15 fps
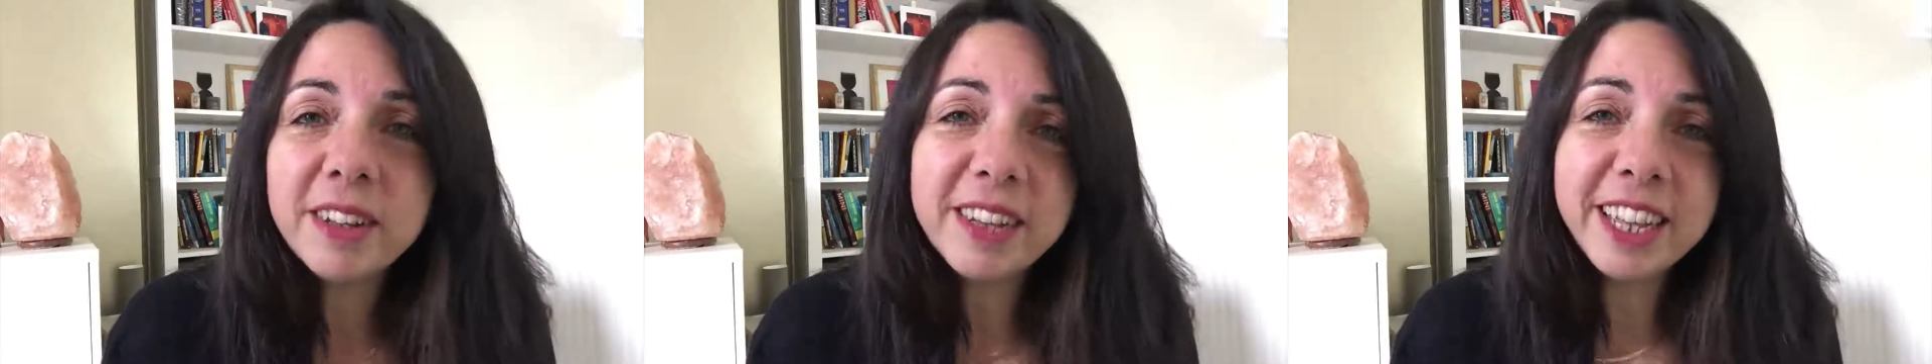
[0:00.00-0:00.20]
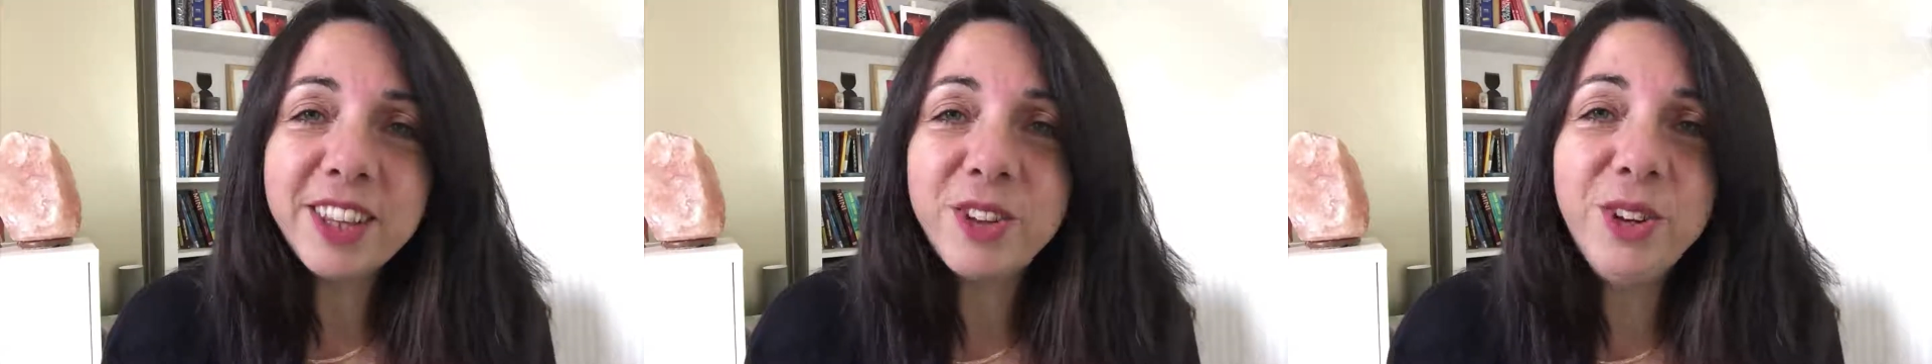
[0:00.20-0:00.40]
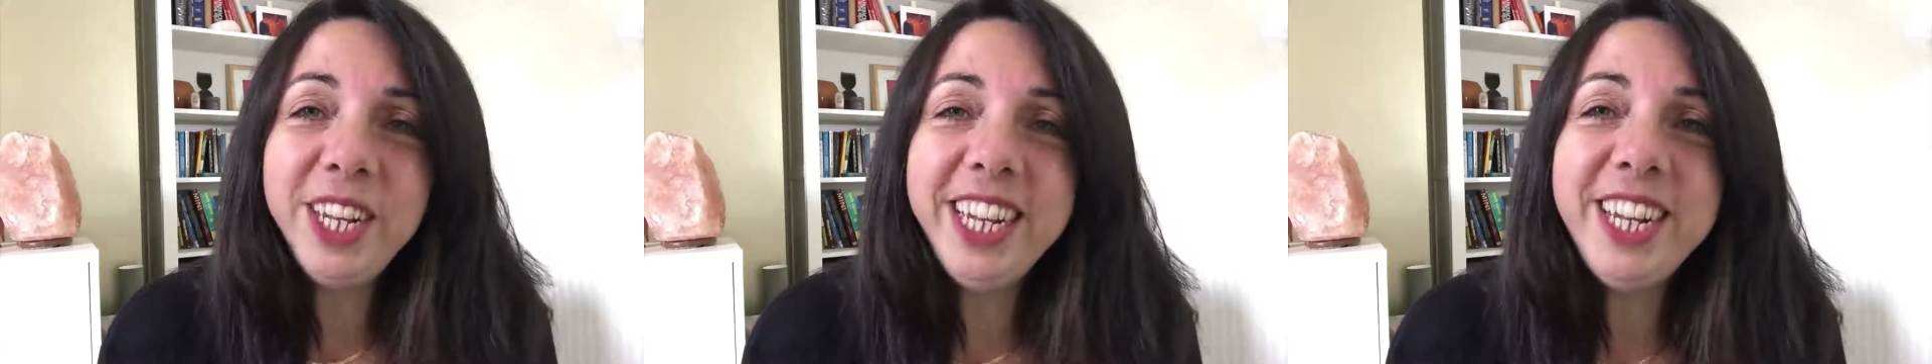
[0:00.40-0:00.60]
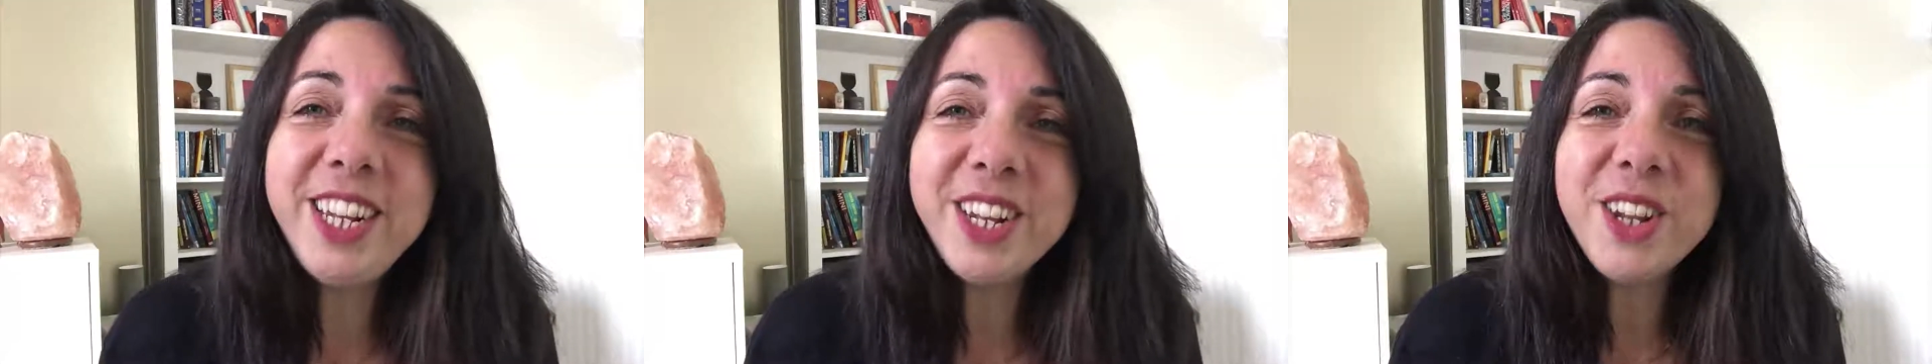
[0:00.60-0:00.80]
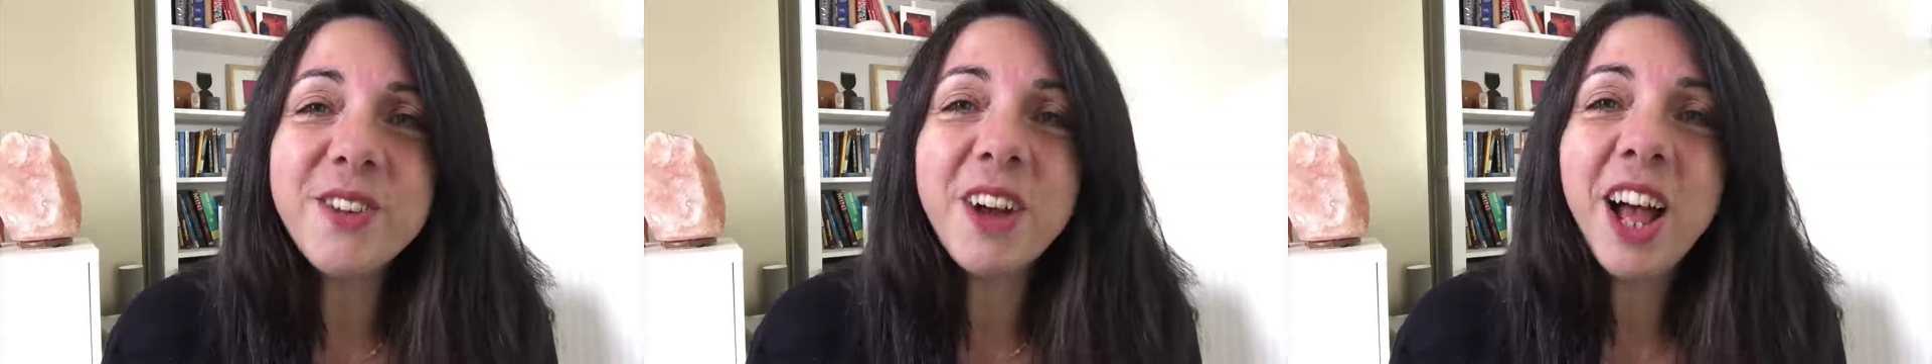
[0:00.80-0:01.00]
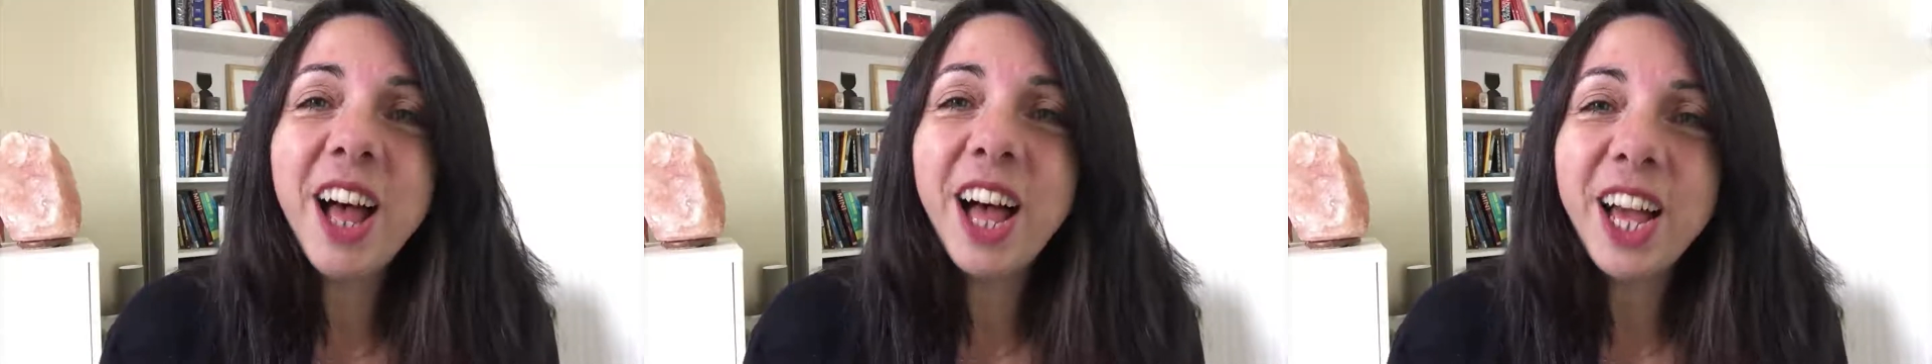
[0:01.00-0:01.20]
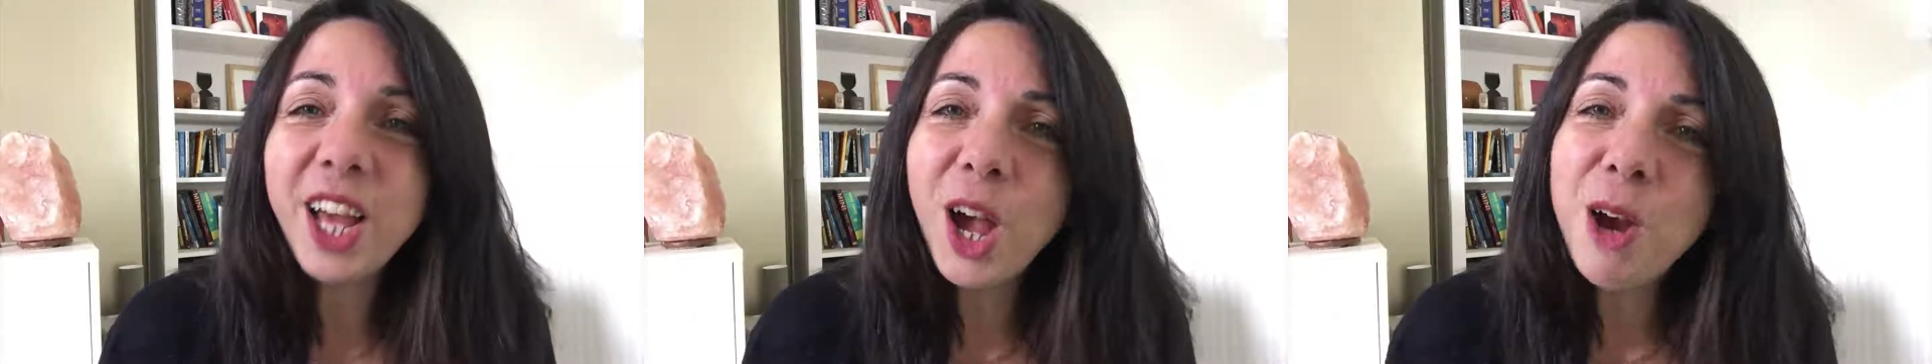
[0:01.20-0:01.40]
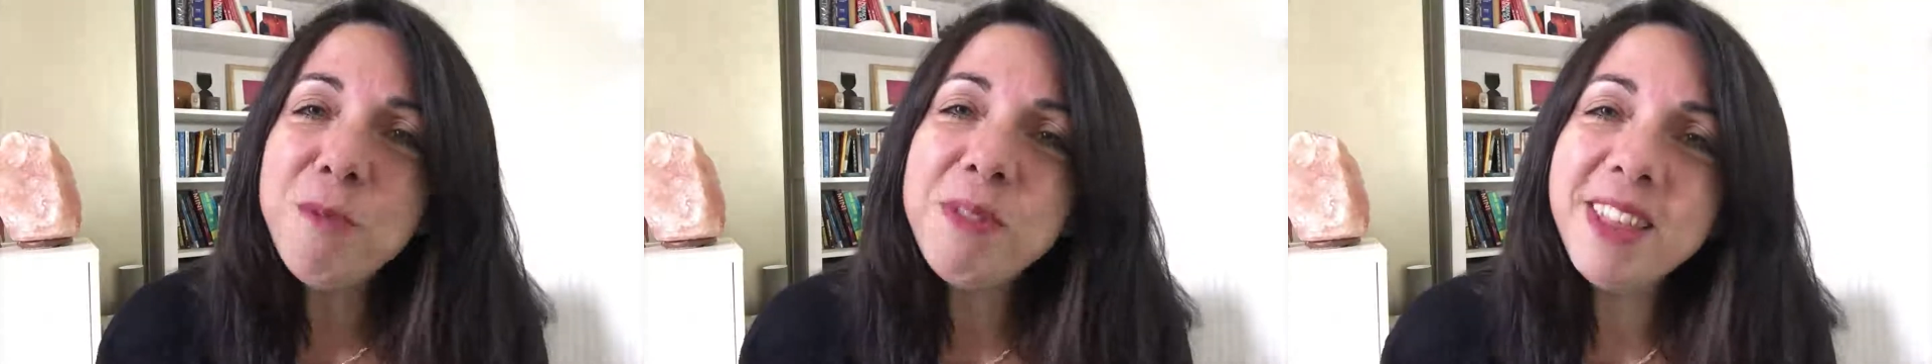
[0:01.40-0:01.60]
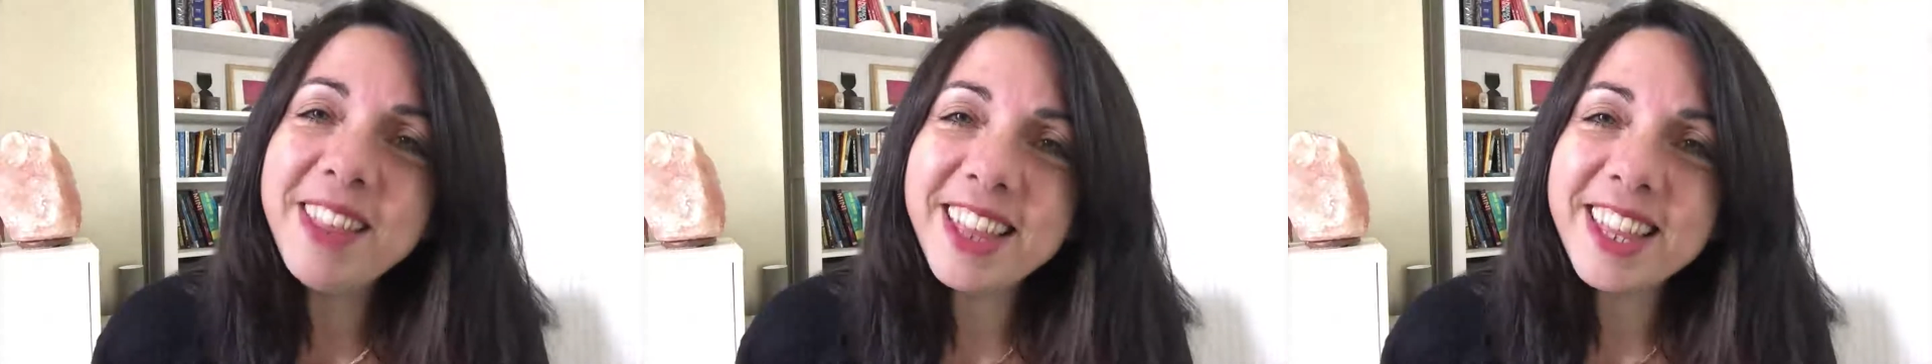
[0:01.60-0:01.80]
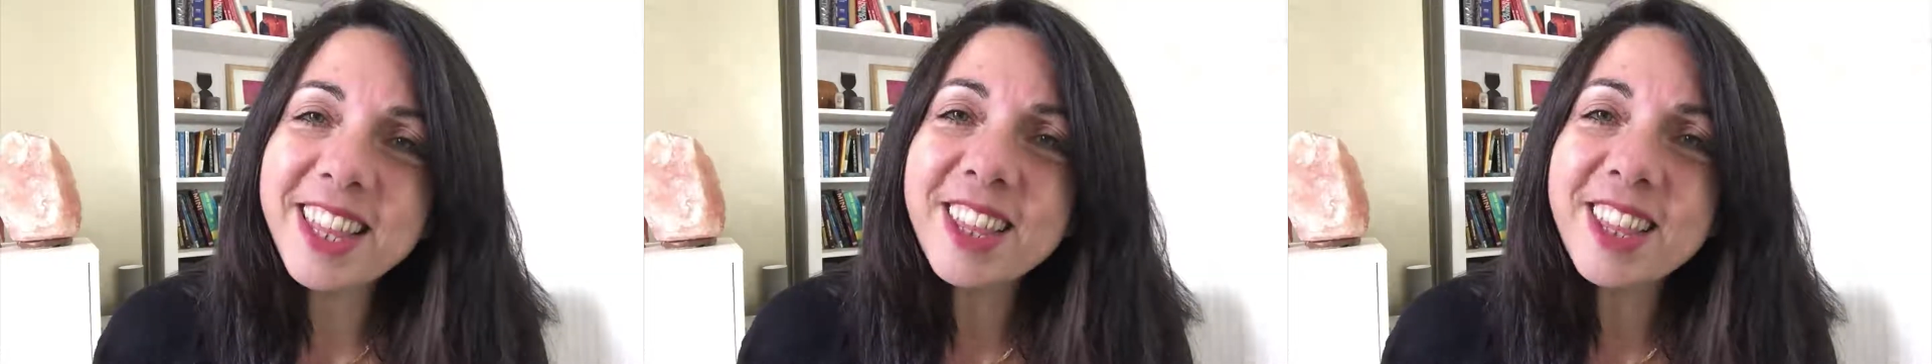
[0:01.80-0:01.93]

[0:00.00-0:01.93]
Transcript: That's all you need to do. I hope that this